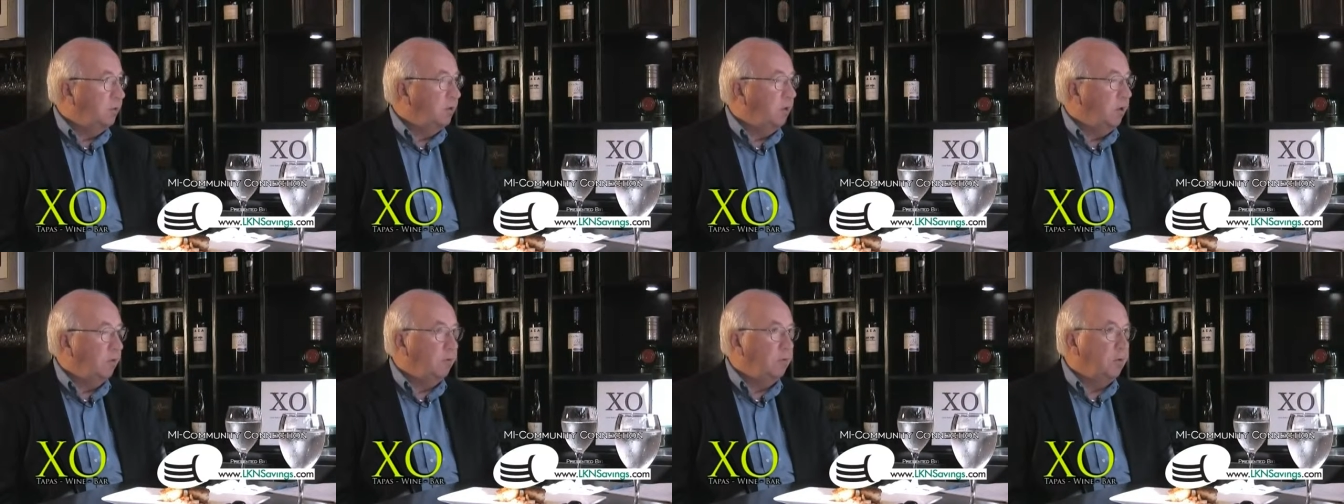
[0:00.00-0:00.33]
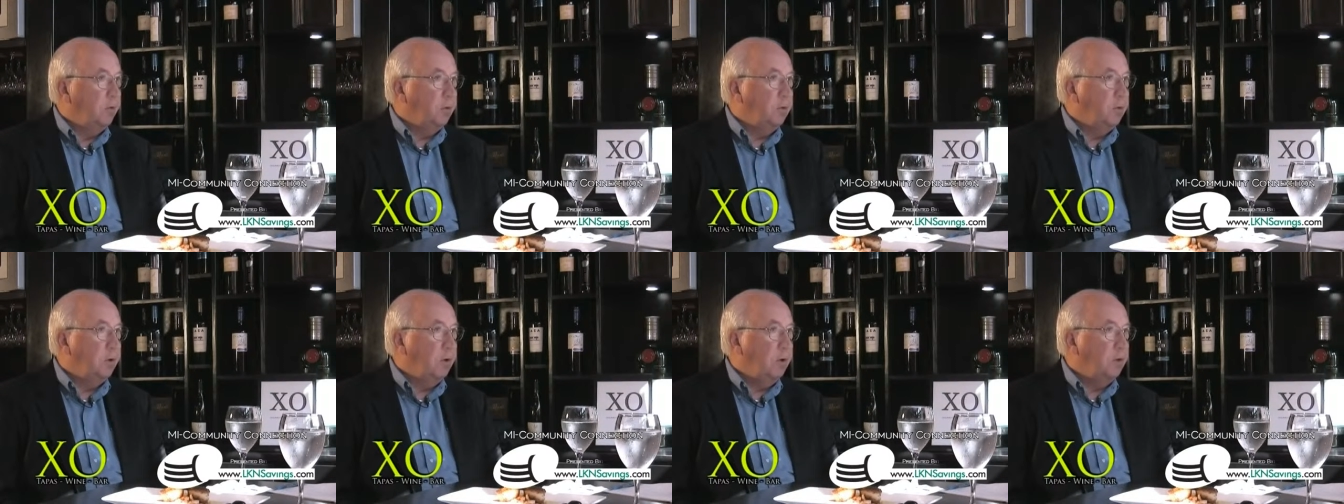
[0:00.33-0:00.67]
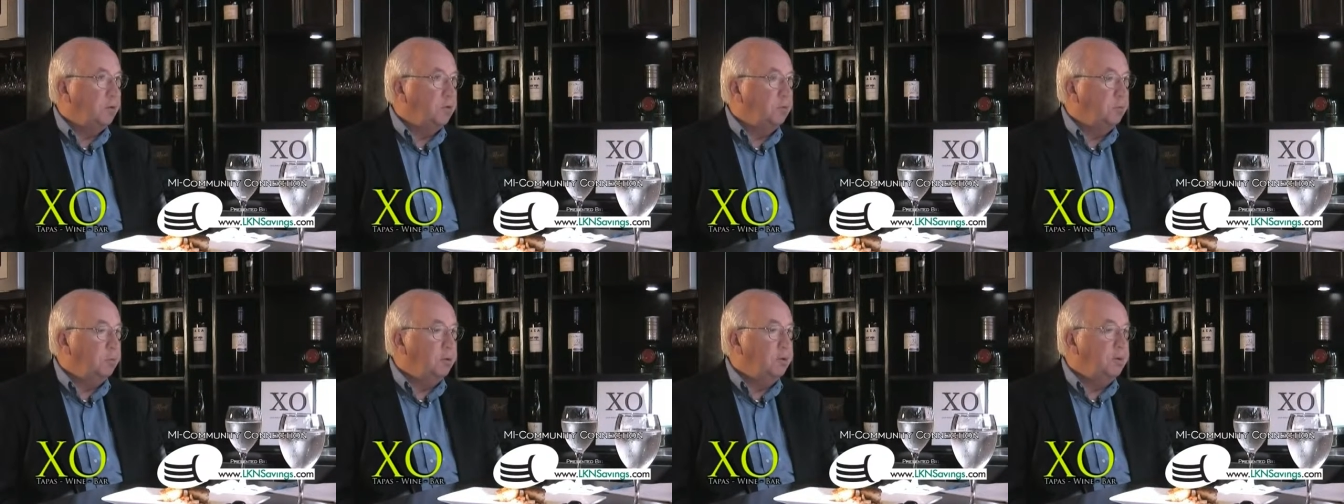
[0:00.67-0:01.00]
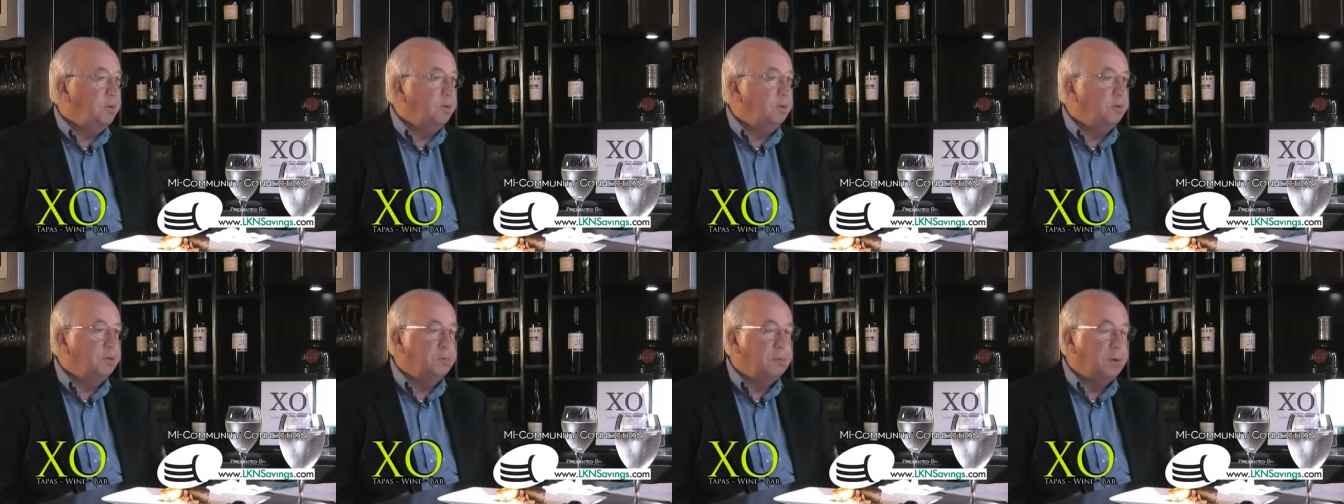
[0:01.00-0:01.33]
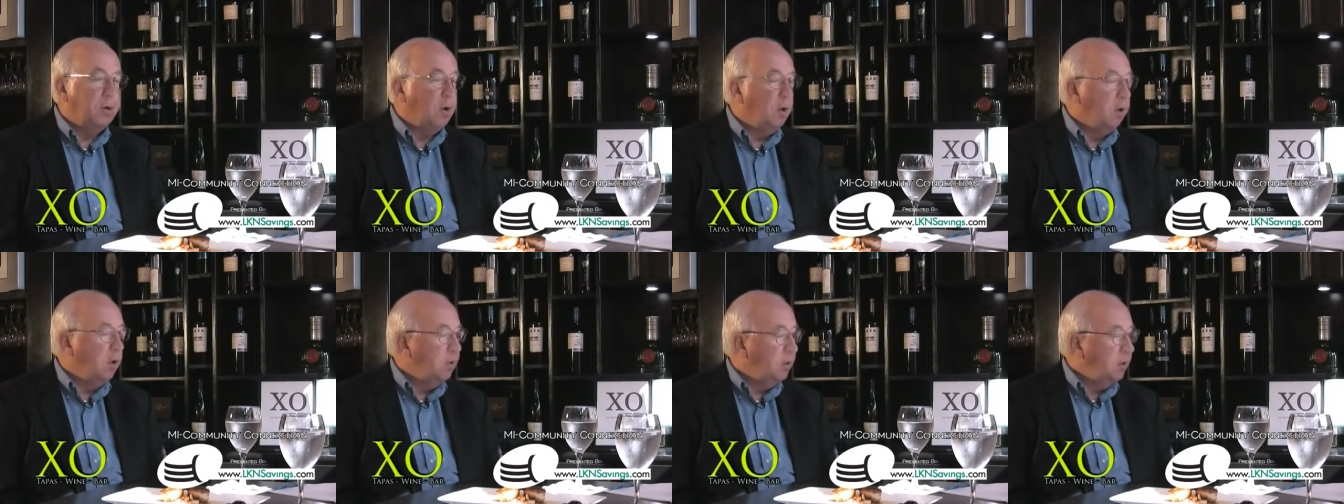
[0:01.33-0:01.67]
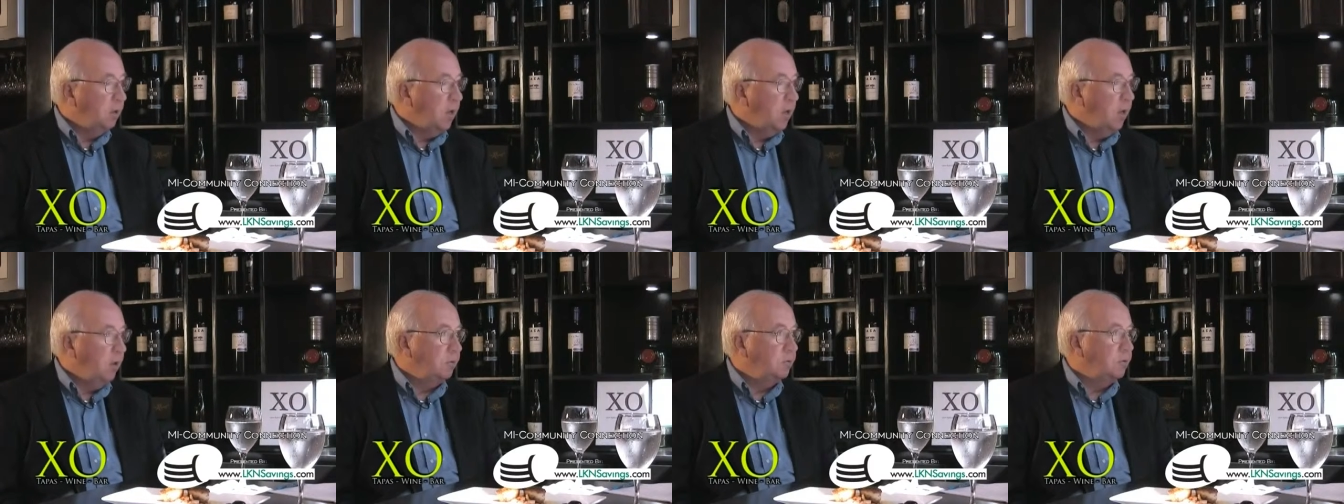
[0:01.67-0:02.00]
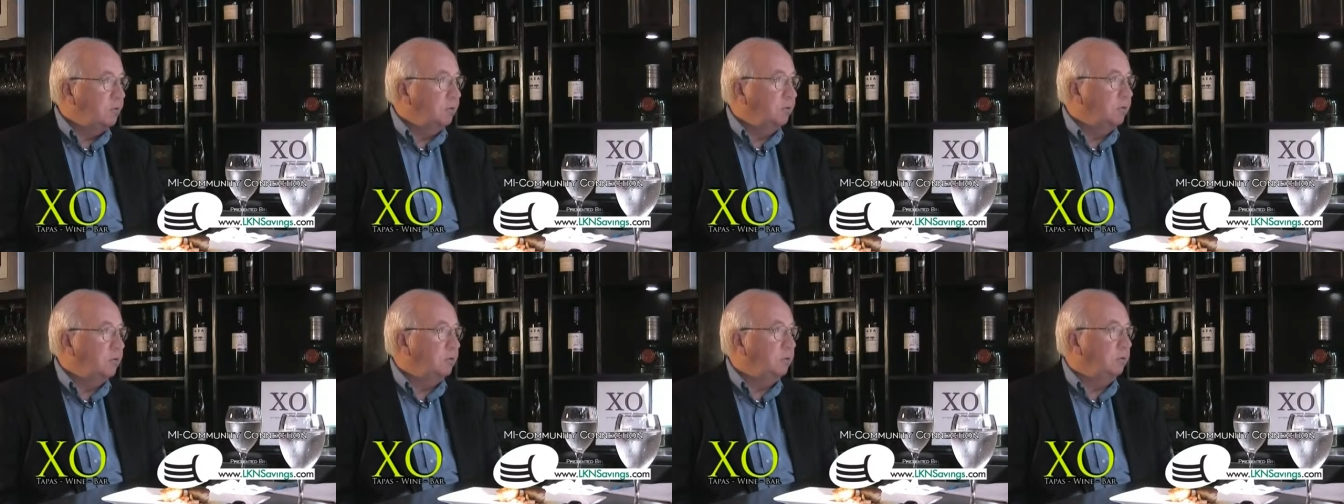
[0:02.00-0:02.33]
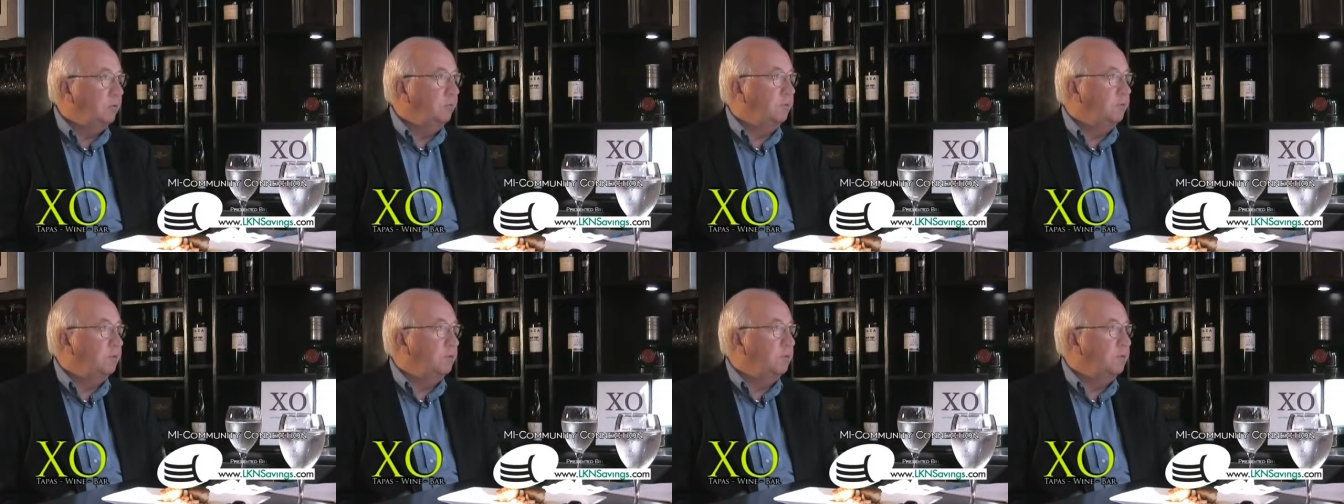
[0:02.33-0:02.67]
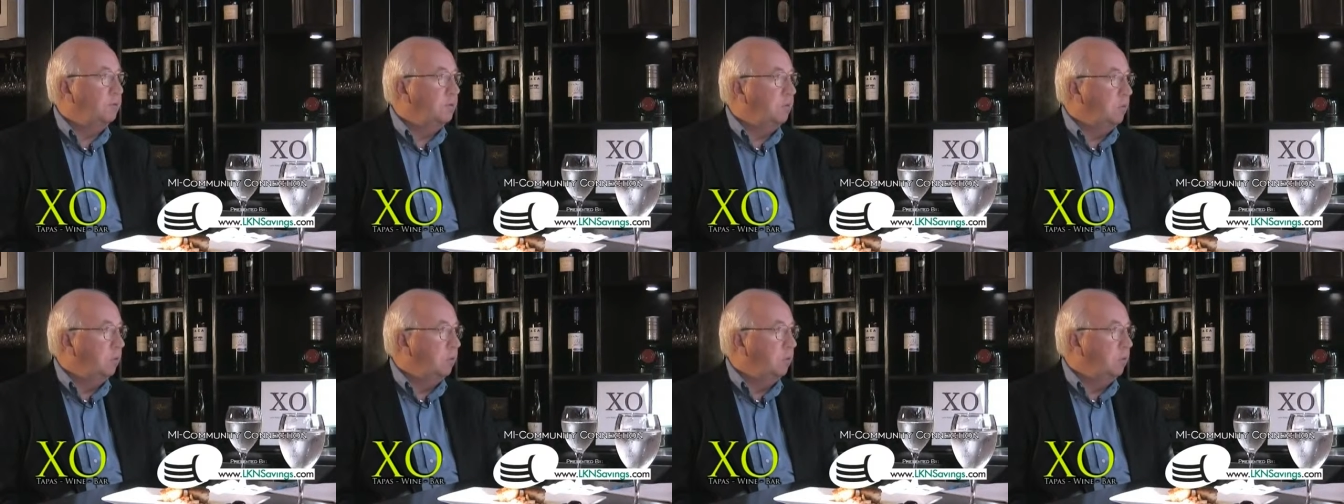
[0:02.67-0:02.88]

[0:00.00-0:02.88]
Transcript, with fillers: to cover the cost of materials. But all the counseling services,